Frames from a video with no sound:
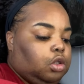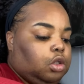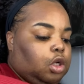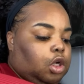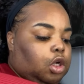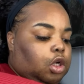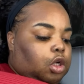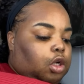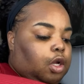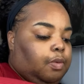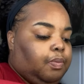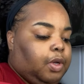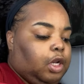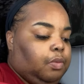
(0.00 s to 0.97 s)
the
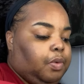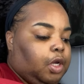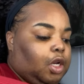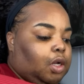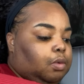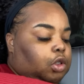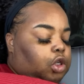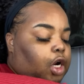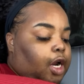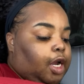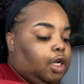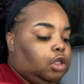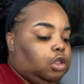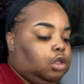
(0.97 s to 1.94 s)
company picking up the
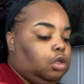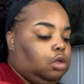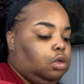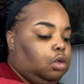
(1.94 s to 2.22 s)
trash.